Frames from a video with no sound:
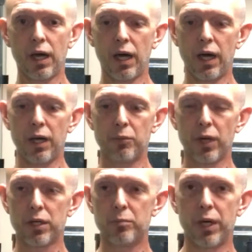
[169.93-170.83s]
I
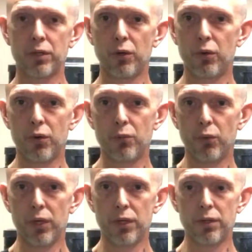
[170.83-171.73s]
recommend going
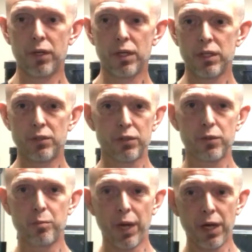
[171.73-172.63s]
with
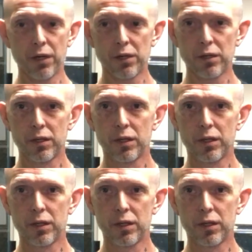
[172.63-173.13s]
just a pair.